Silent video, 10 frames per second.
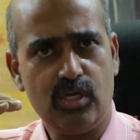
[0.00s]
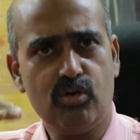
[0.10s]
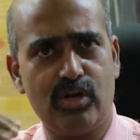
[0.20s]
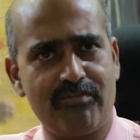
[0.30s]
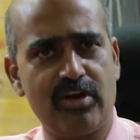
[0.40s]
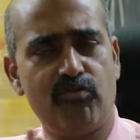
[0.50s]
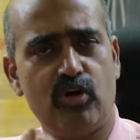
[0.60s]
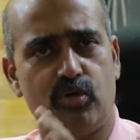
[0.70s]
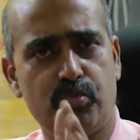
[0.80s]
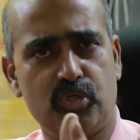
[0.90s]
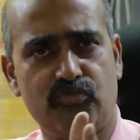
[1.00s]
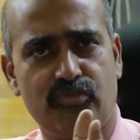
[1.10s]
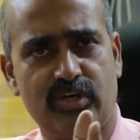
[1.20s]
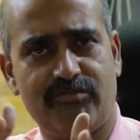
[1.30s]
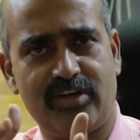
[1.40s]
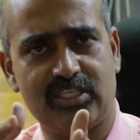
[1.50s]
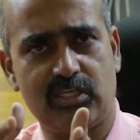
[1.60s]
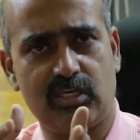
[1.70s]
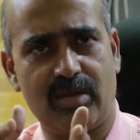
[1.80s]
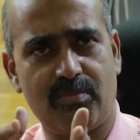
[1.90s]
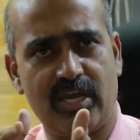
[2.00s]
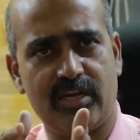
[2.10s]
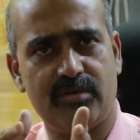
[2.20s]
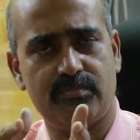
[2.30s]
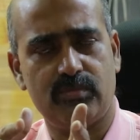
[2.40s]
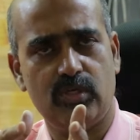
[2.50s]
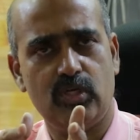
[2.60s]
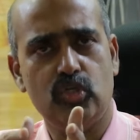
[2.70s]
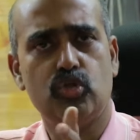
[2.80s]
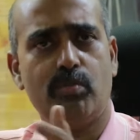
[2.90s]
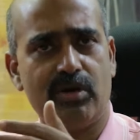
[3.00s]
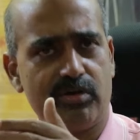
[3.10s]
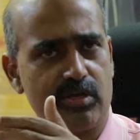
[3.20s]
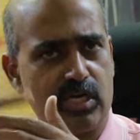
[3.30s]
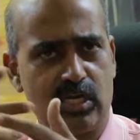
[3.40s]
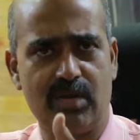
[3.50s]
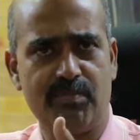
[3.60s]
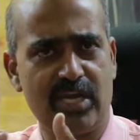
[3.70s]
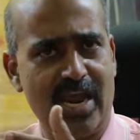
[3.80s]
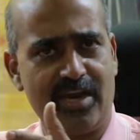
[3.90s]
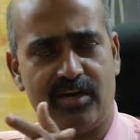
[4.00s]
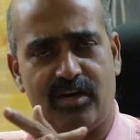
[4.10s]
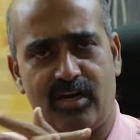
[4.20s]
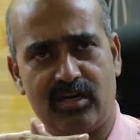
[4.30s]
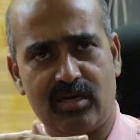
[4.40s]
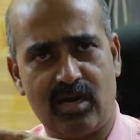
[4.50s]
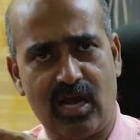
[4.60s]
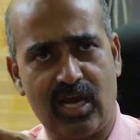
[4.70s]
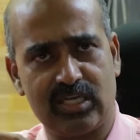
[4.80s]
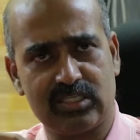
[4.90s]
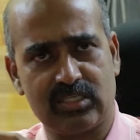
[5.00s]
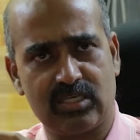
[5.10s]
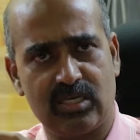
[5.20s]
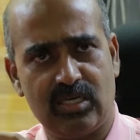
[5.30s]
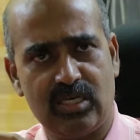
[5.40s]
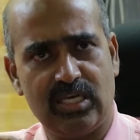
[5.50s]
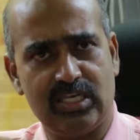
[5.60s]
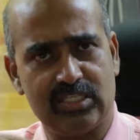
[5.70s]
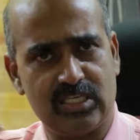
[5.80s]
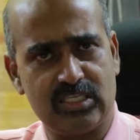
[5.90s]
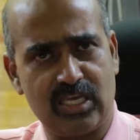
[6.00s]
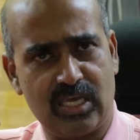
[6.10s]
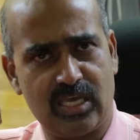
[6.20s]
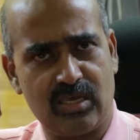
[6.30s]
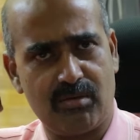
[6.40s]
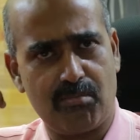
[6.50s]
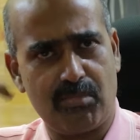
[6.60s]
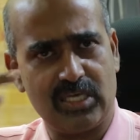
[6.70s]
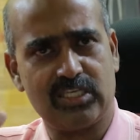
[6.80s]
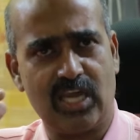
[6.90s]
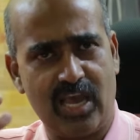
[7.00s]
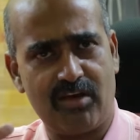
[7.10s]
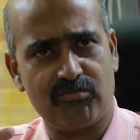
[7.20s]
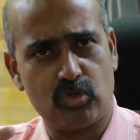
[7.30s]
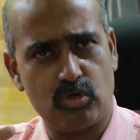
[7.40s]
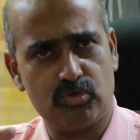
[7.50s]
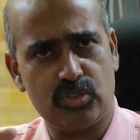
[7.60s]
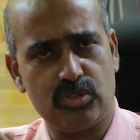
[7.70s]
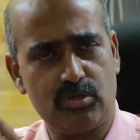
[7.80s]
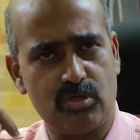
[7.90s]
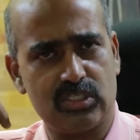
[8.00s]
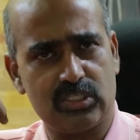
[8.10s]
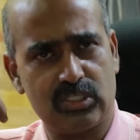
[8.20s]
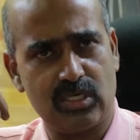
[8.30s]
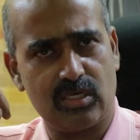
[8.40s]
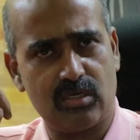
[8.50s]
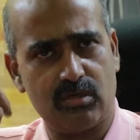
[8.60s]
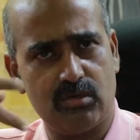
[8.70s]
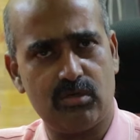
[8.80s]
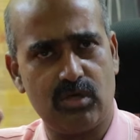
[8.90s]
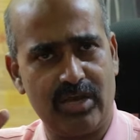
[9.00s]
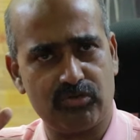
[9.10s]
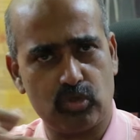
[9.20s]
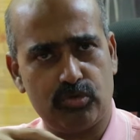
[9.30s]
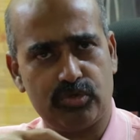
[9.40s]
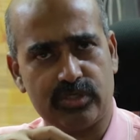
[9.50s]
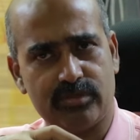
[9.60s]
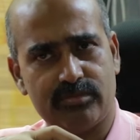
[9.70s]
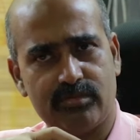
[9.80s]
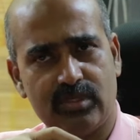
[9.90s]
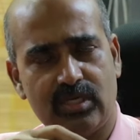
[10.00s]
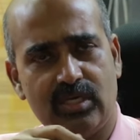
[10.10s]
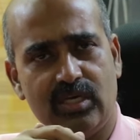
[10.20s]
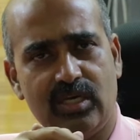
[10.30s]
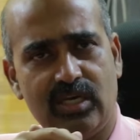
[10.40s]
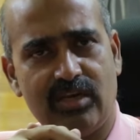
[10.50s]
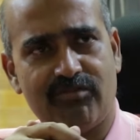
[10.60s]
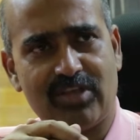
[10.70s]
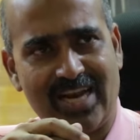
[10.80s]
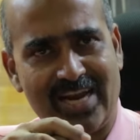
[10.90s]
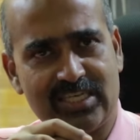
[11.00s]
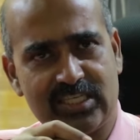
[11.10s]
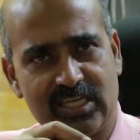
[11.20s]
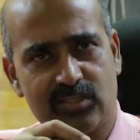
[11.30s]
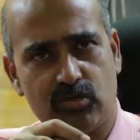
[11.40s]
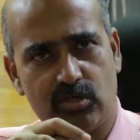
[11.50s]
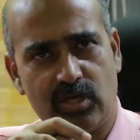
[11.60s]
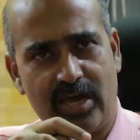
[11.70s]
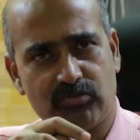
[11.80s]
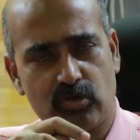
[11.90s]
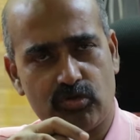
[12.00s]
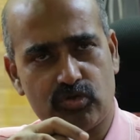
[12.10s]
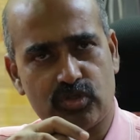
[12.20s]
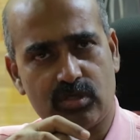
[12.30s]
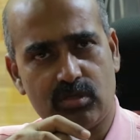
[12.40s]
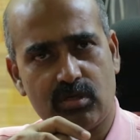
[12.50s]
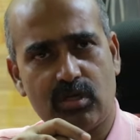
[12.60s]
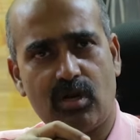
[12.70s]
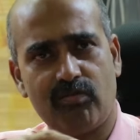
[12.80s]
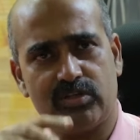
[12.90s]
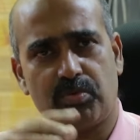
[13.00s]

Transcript: you definitely want to push for a faster timeline. So you can be candid and ask, is this a must-have solution or is this a good-to-have solution? If the client says good to have solution, you can always